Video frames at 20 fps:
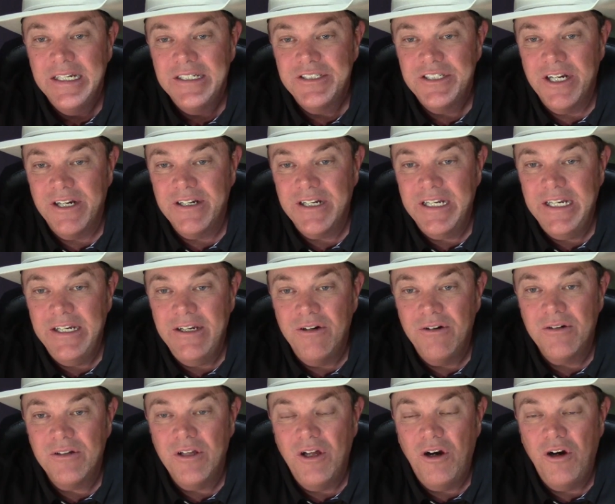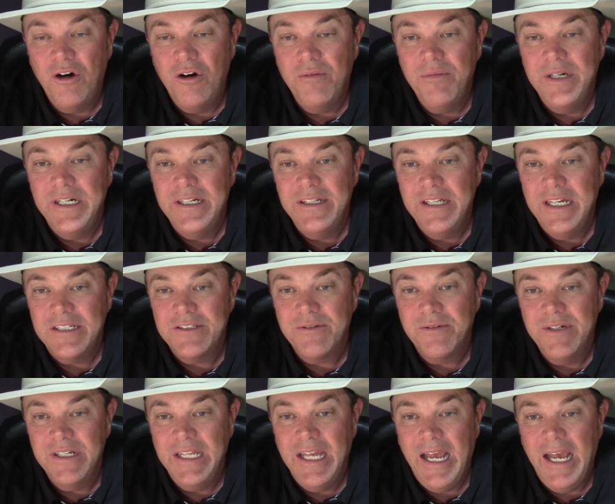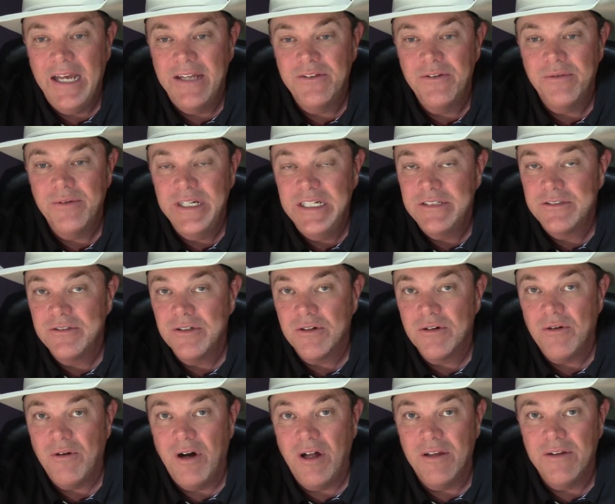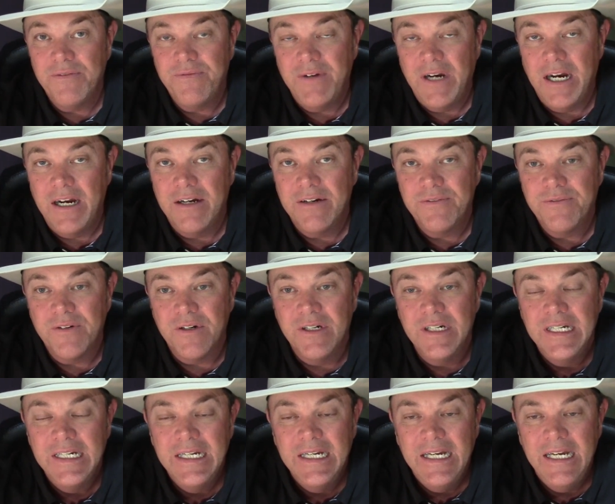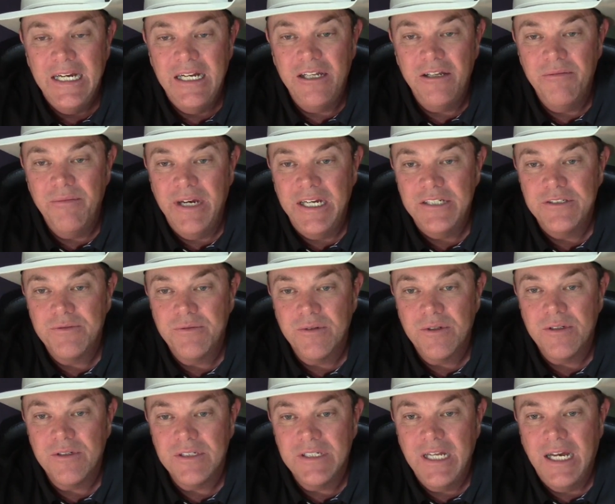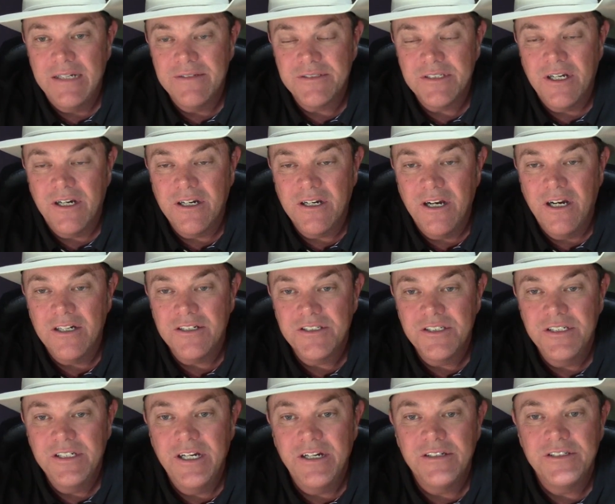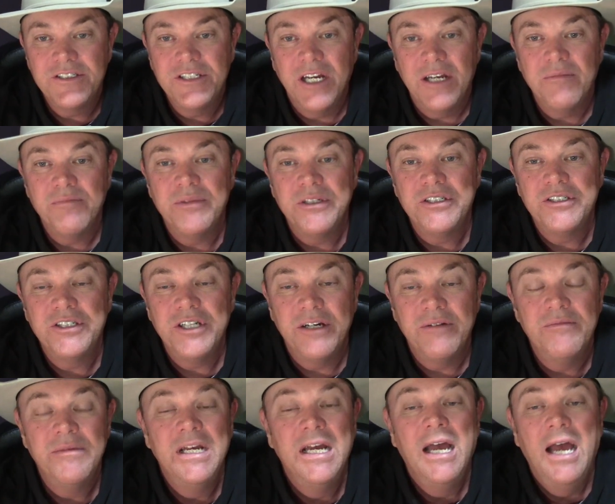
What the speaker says: Cherokee, Oklahoma. That's where they had the regional qualifier for LMA's World Livestock Auctioneer Championship.